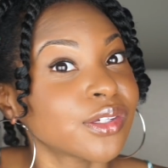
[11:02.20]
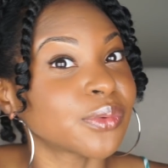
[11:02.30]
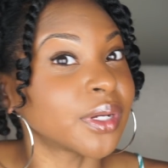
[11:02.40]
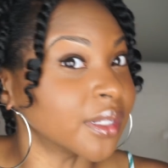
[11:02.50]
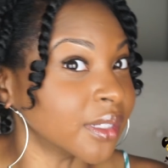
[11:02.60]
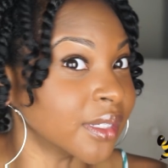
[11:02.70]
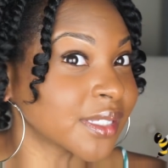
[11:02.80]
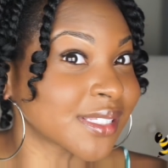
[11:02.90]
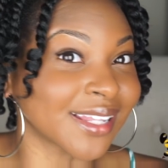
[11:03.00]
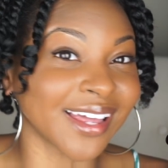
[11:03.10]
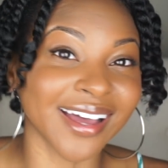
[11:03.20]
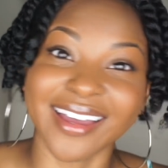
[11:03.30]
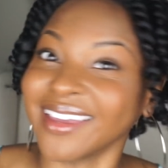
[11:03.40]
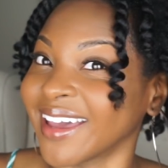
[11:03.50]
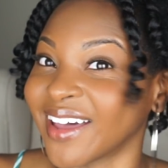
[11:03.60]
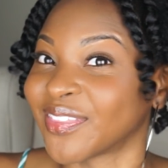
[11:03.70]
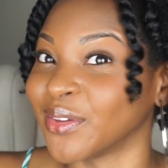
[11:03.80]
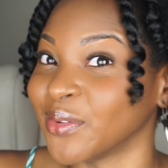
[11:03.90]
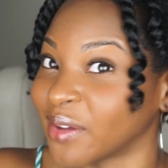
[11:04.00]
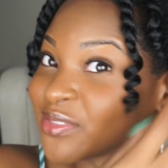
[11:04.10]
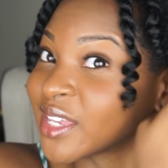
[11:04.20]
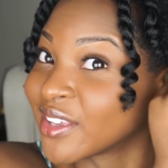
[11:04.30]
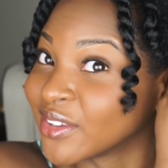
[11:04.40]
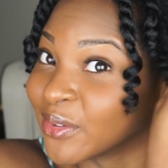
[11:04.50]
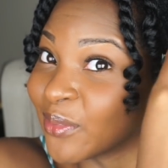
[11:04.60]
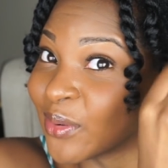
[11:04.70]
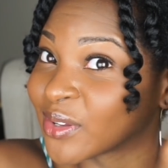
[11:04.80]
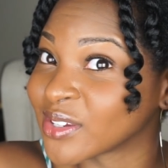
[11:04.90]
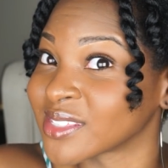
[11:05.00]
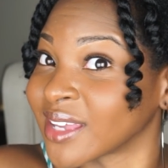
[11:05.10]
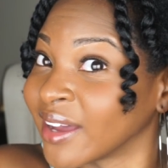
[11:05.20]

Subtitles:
What it looks like after you have taken your rollers